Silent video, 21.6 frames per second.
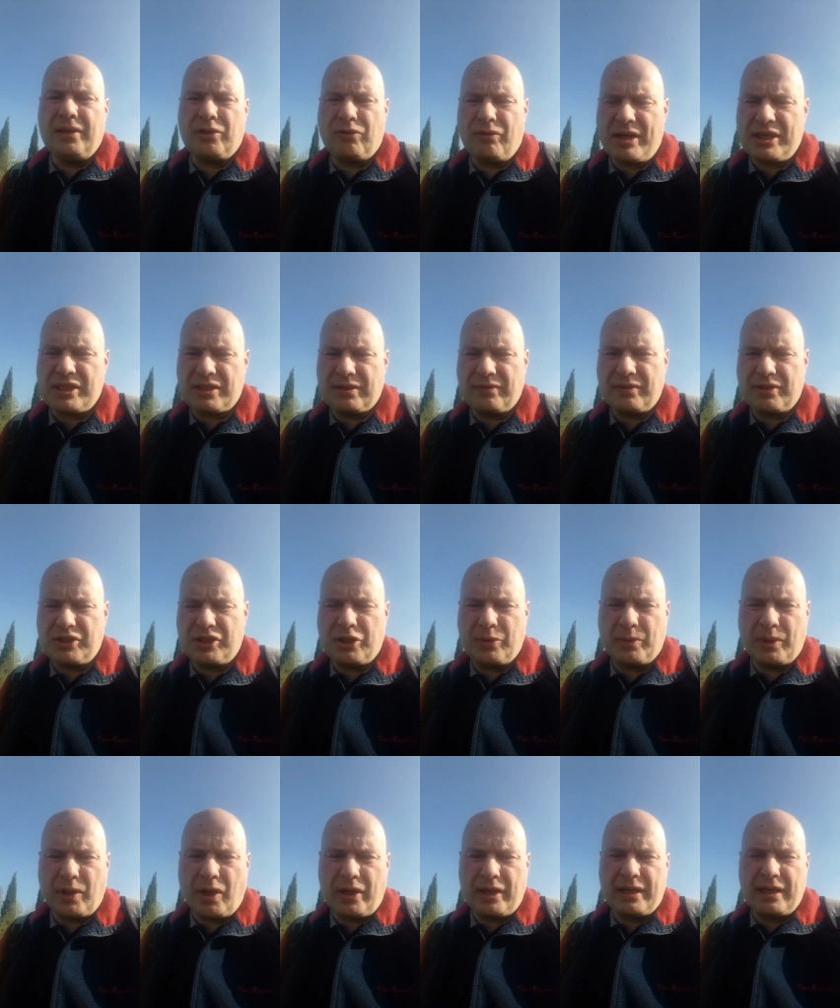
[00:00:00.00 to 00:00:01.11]
the rest of us,
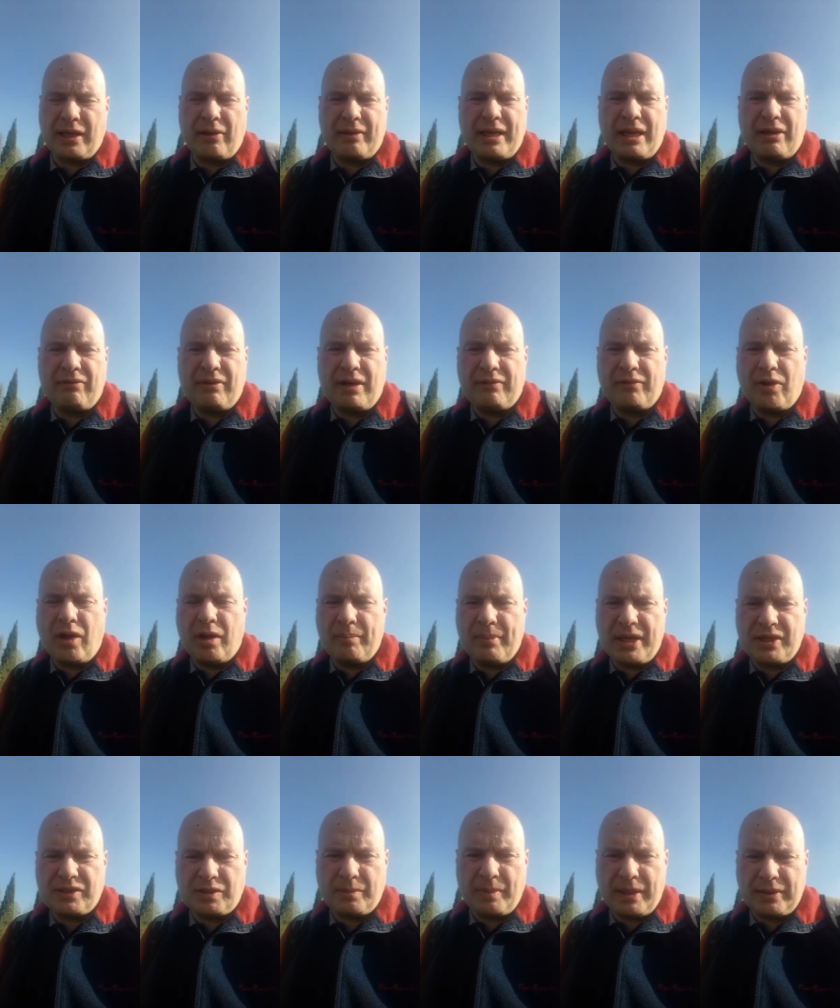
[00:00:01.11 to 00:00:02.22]
you and I, could only ever have
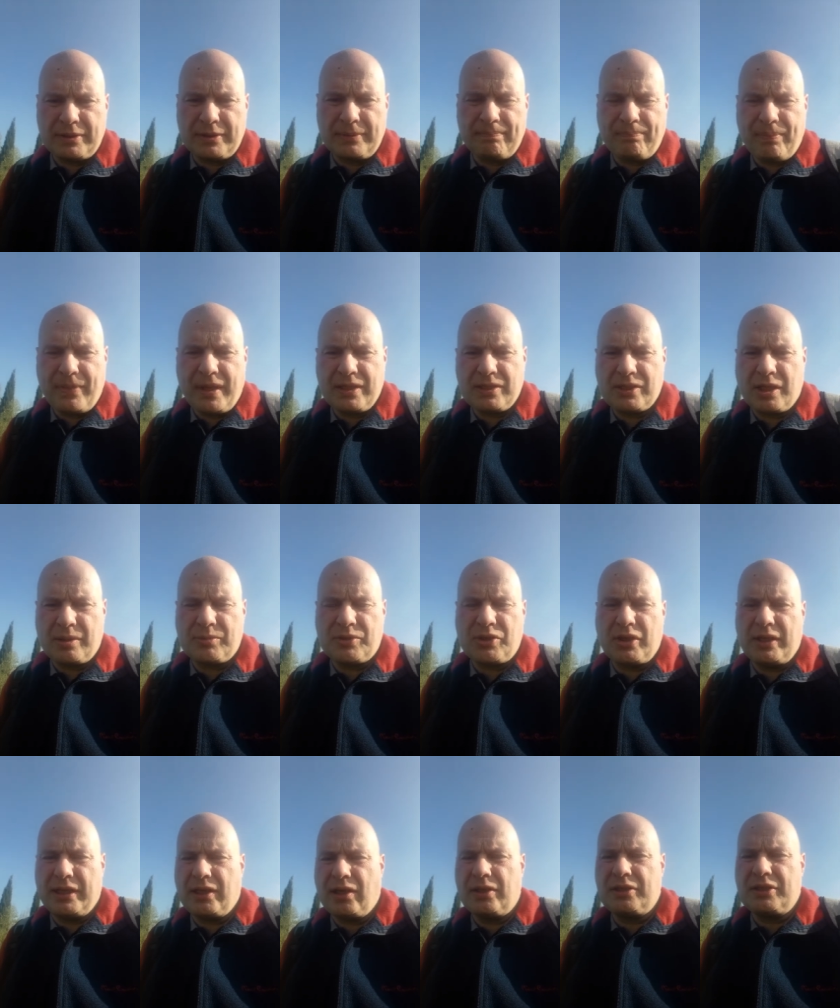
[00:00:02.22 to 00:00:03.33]
nightmares about. So I'm
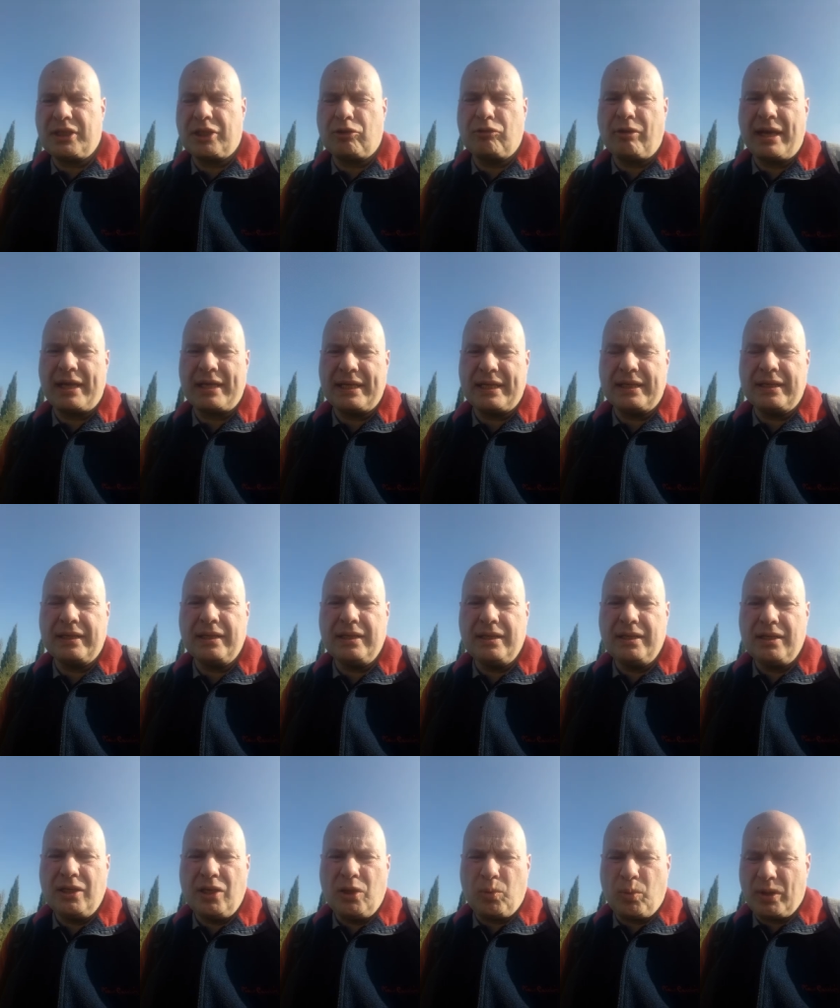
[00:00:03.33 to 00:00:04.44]
certainly not degrading
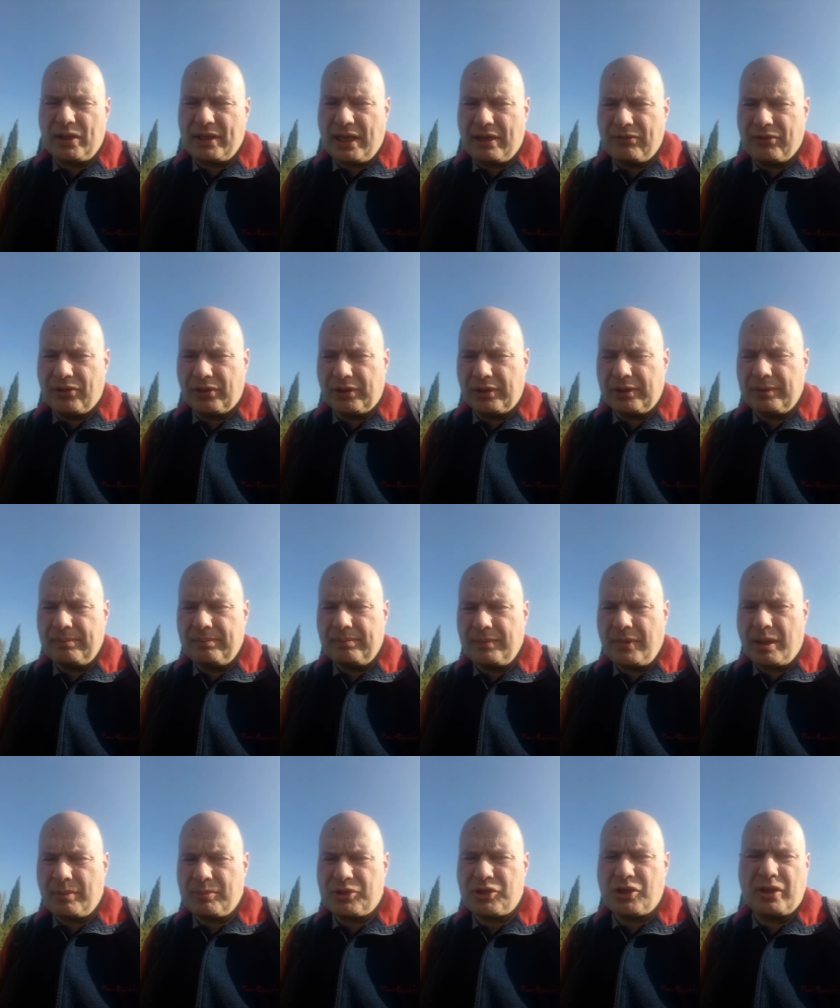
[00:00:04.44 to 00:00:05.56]
what they've done.
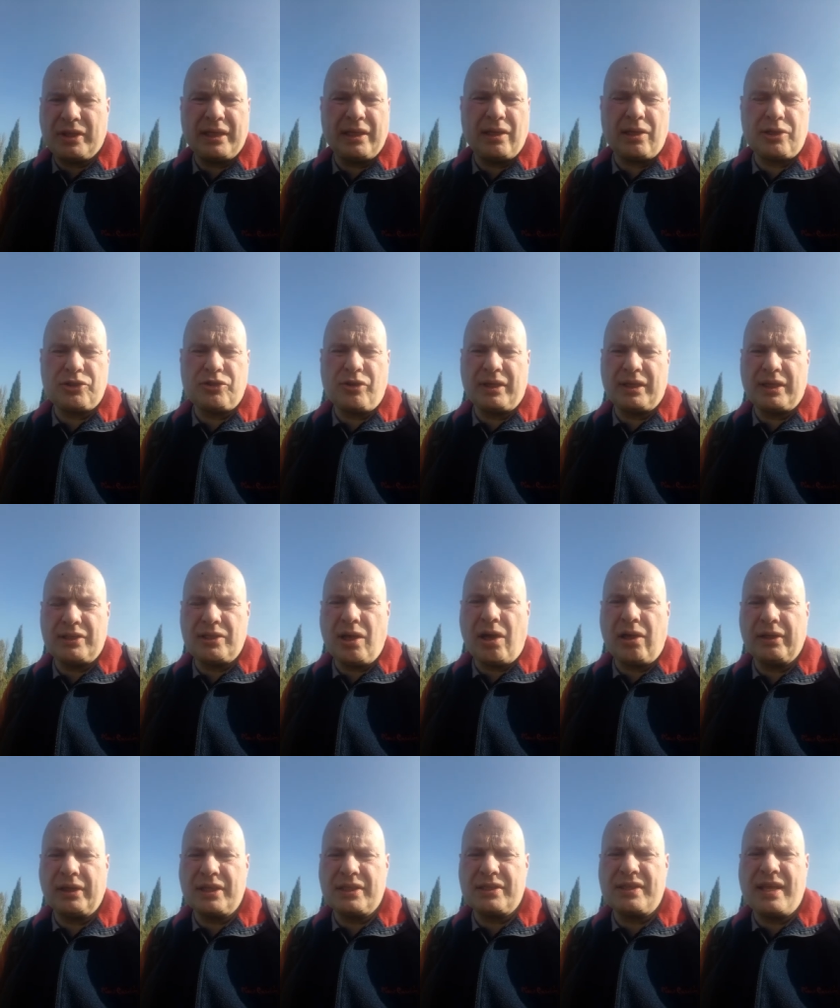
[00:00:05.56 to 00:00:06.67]
I'm certainly not trying to
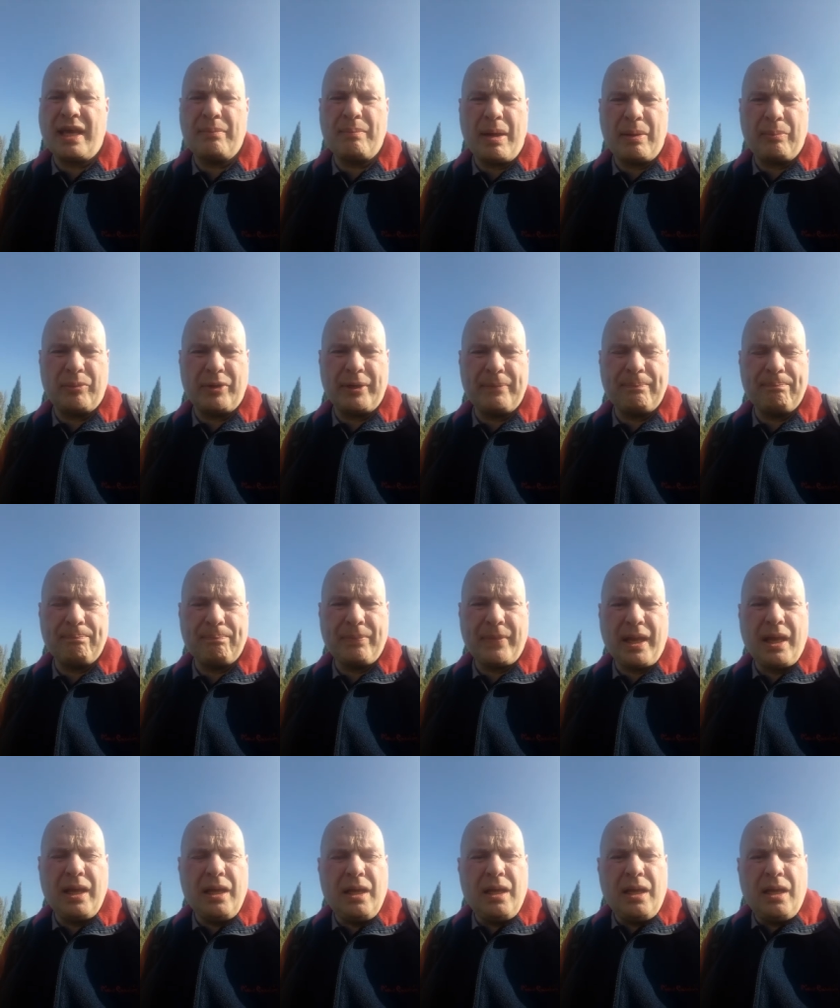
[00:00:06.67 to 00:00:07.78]
tarnish their memory.
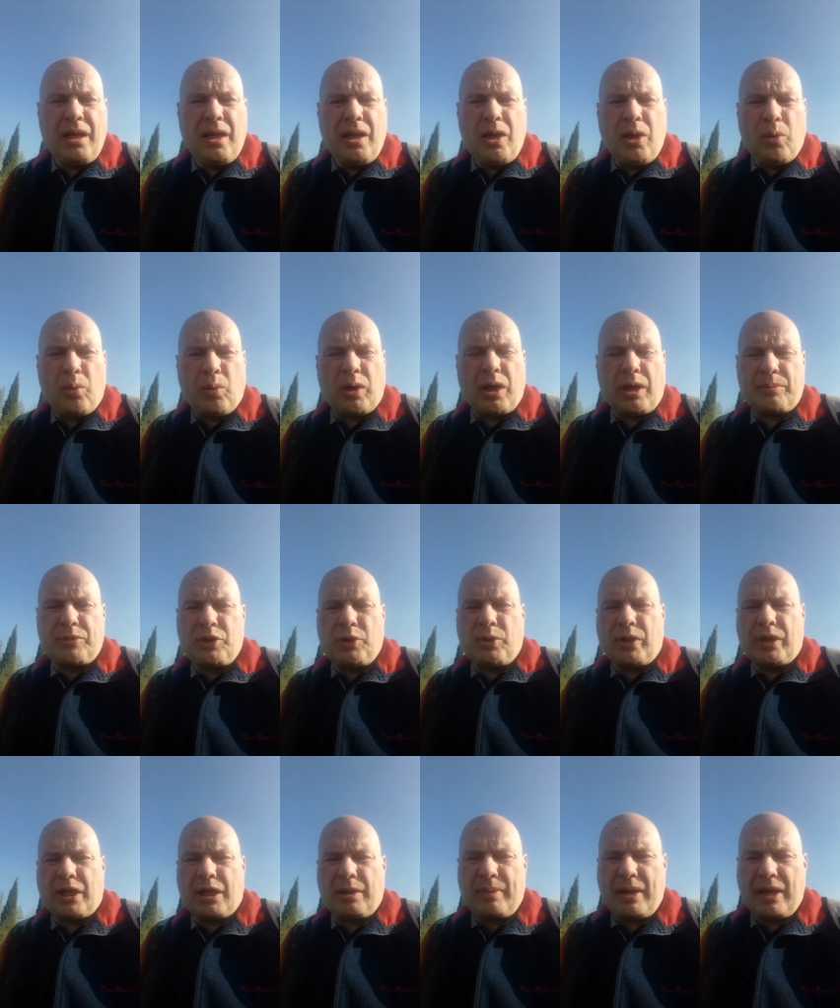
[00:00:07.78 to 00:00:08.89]
What I'm
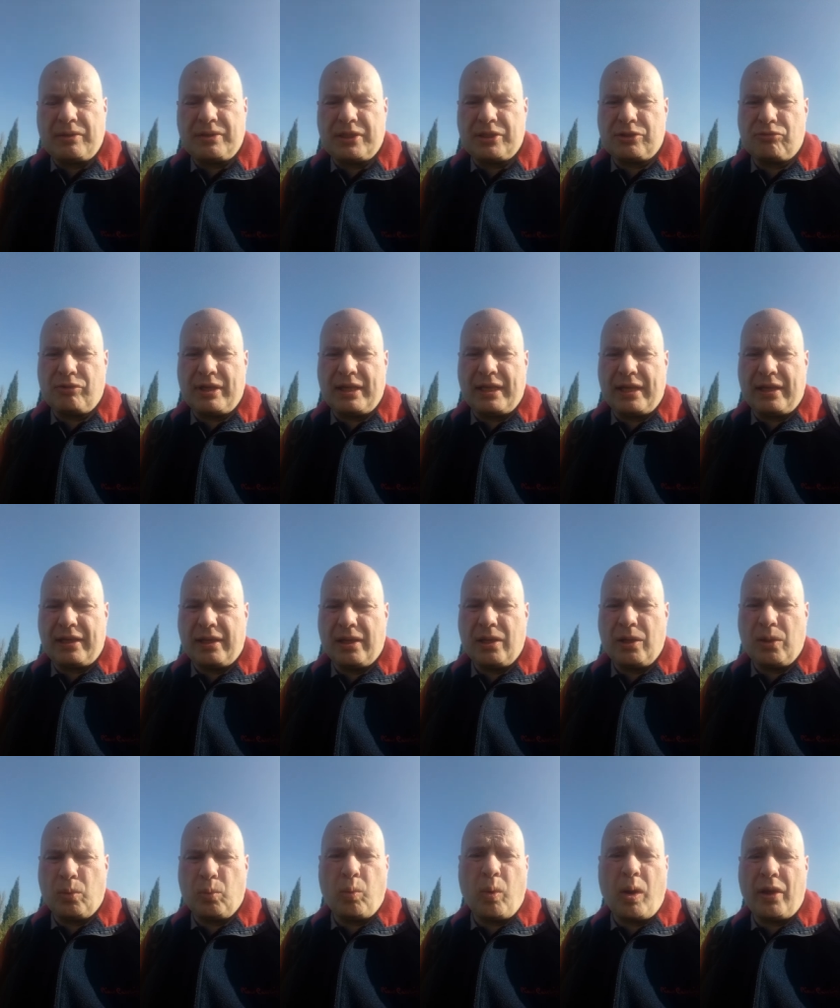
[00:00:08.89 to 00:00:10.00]
talking about is really
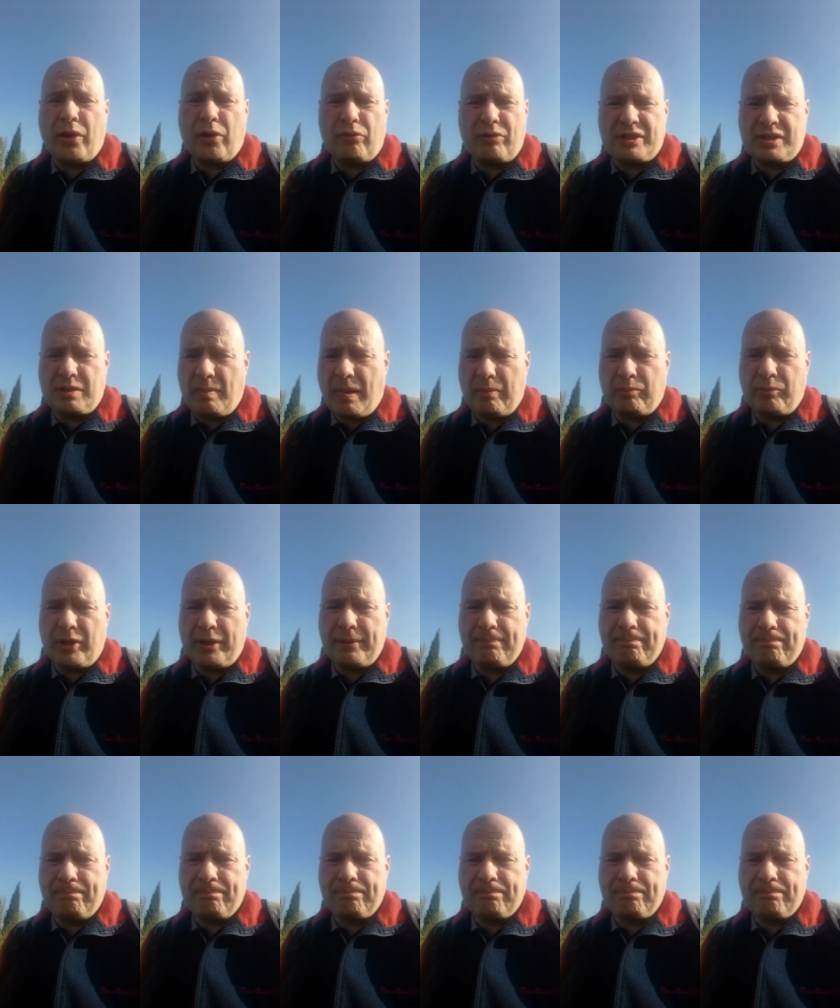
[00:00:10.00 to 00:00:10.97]
why there is a memory.